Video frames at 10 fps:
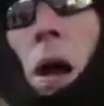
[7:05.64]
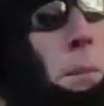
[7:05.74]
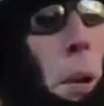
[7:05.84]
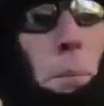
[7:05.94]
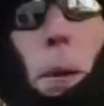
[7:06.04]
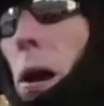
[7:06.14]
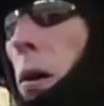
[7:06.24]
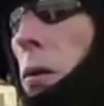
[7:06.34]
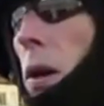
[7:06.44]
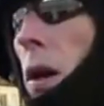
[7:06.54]
But
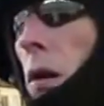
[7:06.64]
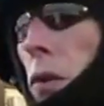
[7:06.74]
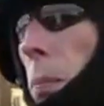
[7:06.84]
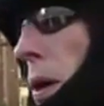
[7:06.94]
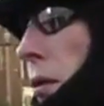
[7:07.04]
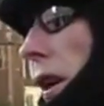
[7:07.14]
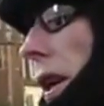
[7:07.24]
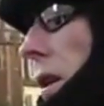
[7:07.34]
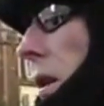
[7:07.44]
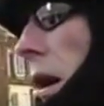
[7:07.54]
Bill, Robert
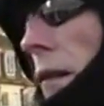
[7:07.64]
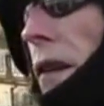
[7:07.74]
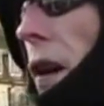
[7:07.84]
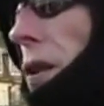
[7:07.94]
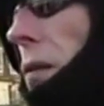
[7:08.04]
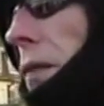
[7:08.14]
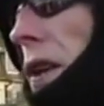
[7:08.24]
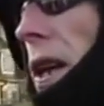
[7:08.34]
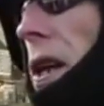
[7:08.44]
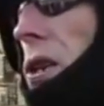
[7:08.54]
Green, followed them for
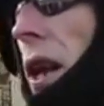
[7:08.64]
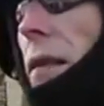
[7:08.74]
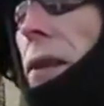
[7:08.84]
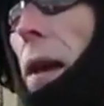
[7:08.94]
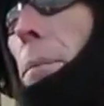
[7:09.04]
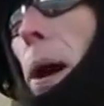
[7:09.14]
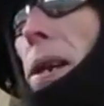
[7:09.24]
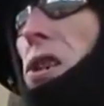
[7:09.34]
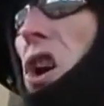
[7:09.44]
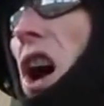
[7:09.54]
years. They have
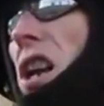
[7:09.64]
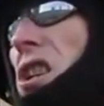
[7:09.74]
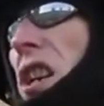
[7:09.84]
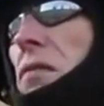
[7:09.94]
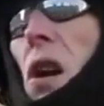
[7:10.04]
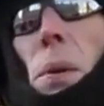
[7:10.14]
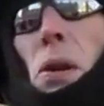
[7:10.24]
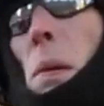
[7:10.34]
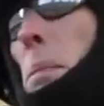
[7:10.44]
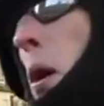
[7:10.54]
campaigned tirelessly.
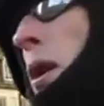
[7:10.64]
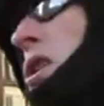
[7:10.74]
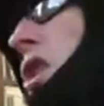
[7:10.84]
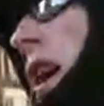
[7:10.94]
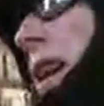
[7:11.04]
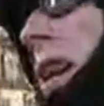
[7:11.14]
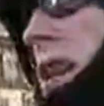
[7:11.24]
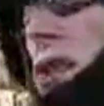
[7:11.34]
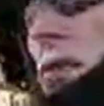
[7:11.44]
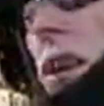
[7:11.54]
Robert's been put inside at
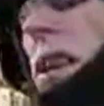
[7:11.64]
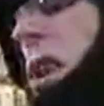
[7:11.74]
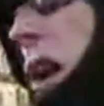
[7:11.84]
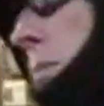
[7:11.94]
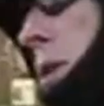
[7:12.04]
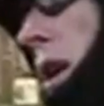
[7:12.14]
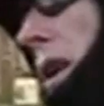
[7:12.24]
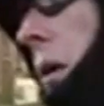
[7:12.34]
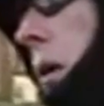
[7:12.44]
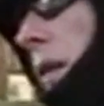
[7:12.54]
least three times, I
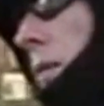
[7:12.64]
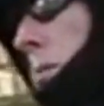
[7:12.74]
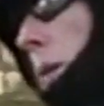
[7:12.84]
know of. I was